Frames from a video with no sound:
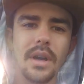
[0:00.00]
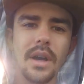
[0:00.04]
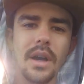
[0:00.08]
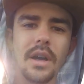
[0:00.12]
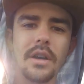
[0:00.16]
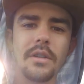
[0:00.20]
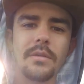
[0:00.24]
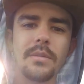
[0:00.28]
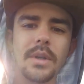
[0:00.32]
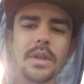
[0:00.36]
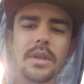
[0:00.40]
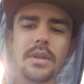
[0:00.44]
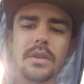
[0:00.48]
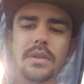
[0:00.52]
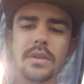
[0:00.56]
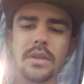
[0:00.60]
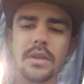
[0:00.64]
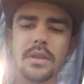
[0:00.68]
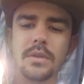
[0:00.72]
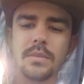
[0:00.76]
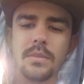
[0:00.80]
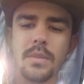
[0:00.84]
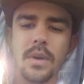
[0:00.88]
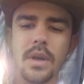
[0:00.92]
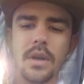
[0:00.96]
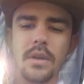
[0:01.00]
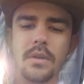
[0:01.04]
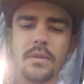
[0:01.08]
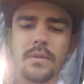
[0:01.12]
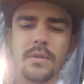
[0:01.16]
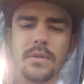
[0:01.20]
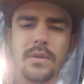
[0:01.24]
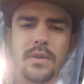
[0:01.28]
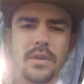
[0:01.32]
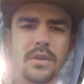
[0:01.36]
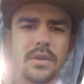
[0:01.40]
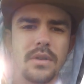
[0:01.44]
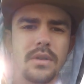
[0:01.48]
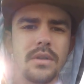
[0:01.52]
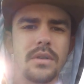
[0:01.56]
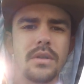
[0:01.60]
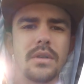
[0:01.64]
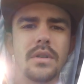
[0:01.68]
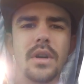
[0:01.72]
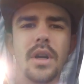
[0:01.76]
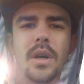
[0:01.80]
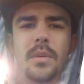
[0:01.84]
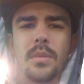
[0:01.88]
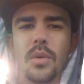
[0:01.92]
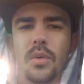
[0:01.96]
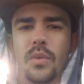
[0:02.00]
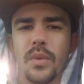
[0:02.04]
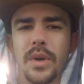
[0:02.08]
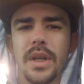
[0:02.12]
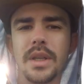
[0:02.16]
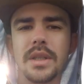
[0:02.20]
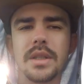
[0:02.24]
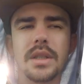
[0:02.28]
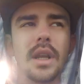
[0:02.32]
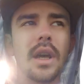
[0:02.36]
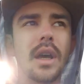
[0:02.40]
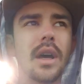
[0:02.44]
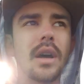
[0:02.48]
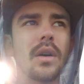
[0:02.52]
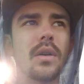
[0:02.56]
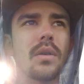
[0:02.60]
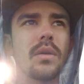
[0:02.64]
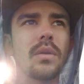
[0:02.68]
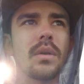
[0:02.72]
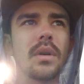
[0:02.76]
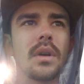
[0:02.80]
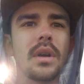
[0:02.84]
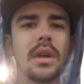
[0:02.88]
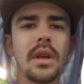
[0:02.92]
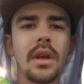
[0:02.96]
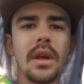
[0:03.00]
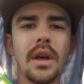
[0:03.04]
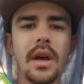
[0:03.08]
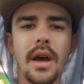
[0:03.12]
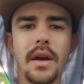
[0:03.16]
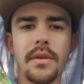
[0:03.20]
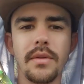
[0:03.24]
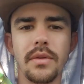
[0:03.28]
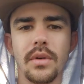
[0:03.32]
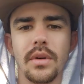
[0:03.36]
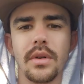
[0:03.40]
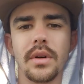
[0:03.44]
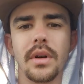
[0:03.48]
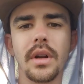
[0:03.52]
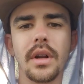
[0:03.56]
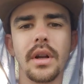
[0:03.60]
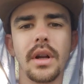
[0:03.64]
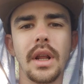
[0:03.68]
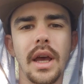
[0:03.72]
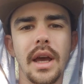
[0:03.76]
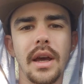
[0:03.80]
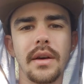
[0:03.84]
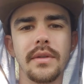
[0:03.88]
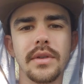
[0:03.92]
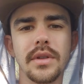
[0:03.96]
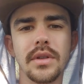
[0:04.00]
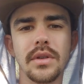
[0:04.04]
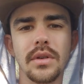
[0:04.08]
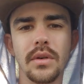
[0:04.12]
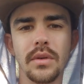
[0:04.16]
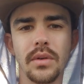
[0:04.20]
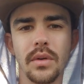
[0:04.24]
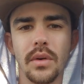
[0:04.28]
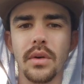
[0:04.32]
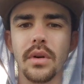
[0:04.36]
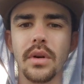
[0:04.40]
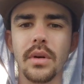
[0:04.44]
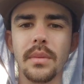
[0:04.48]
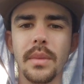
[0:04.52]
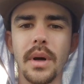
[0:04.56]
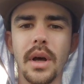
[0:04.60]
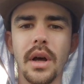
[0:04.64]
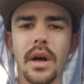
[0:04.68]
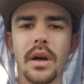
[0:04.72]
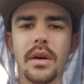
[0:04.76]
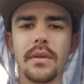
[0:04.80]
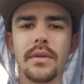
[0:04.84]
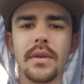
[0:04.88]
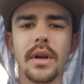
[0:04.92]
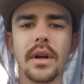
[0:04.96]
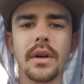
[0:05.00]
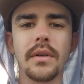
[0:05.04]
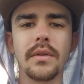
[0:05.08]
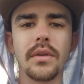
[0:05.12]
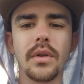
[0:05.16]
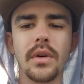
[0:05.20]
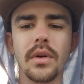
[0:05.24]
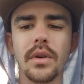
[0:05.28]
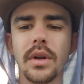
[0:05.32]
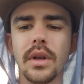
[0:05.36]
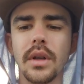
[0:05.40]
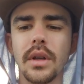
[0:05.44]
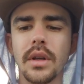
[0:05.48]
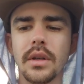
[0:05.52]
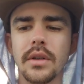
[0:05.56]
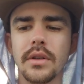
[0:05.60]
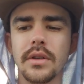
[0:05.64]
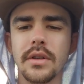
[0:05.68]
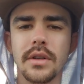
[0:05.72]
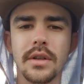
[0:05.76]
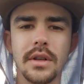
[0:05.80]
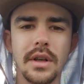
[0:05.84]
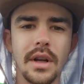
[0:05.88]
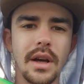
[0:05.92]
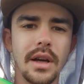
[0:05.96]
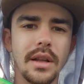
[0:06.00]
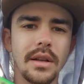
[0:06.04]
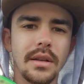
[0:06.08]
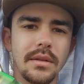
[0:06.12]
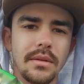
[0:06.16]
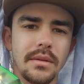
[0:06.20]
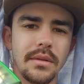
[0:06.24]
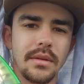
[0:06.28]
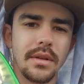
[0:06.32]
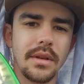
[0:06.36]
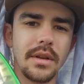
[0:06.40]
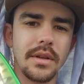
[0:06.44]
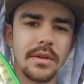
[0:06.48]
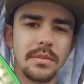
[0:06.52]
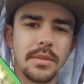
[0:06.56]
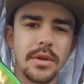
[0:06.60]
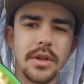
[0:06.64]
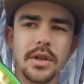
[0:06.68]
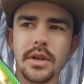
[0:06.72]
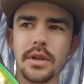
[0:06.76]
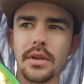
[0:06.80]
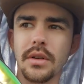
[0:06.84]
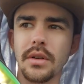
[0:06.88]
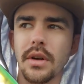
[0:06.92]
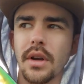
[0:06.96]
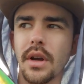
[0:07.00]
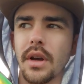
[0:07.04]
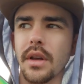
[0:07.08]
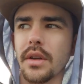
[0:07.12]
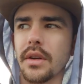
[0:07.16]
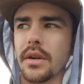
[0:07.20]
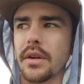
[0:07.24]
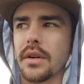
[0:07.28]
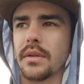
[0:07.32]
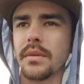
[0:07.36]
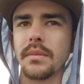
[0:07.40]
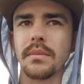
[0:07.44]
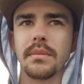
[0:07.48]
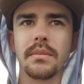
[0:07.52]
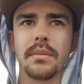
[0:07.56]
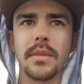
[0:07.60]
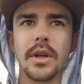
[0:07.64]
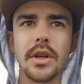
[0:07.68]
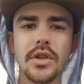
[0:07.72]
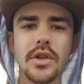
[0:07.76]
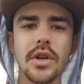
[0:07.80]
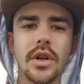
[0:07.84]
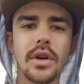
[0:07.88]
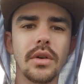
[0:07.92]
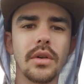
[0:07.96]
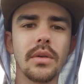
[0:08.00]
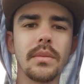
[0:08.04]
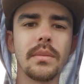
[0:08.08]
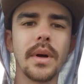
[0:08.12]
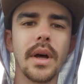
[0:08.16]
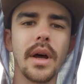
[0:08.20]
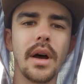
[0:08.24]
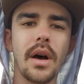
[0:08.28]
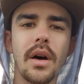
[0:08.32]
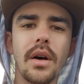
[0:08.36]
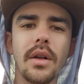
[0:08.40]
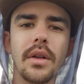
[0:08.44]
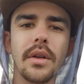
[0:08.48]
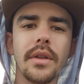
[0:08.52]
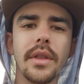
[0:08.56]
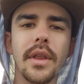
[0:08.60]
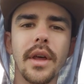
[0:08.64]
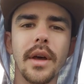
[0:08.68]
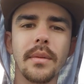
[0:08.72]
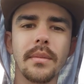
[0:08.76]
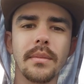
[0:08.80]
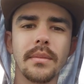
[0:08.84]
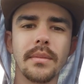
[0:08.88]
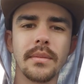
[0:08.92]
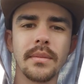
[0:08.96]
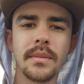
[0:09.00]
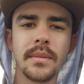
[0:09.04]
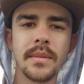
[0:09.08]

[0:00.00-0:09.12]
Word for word: I've been using this bait for a couple weeks now. I've thrown it at Havasu, I've thrown it at Mojave, and I've thrown it, not this particular color in general, but all of them.